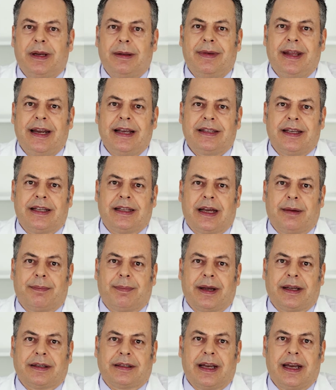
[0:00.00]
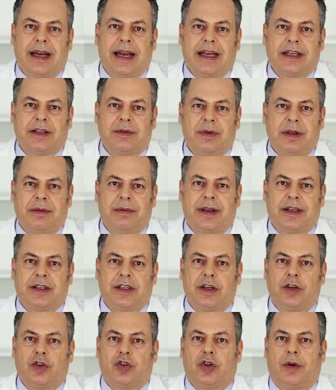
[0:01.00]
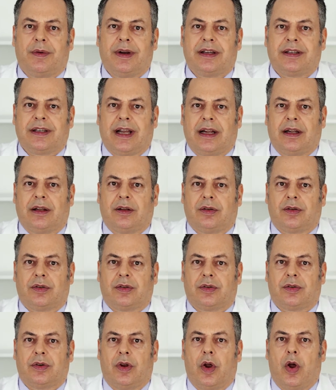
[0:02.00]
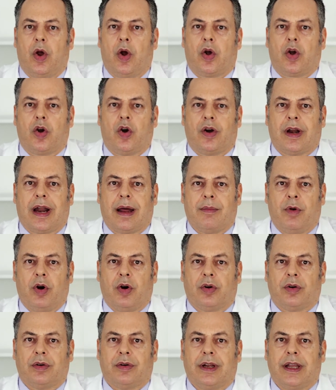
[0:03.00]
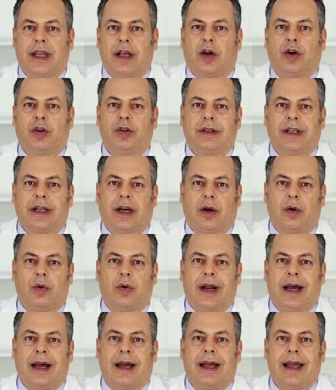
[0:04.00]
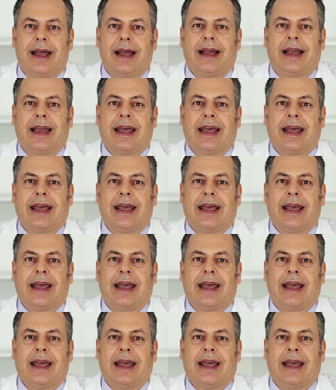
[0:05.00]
Since the baby does not know why things happen, they simply hurt.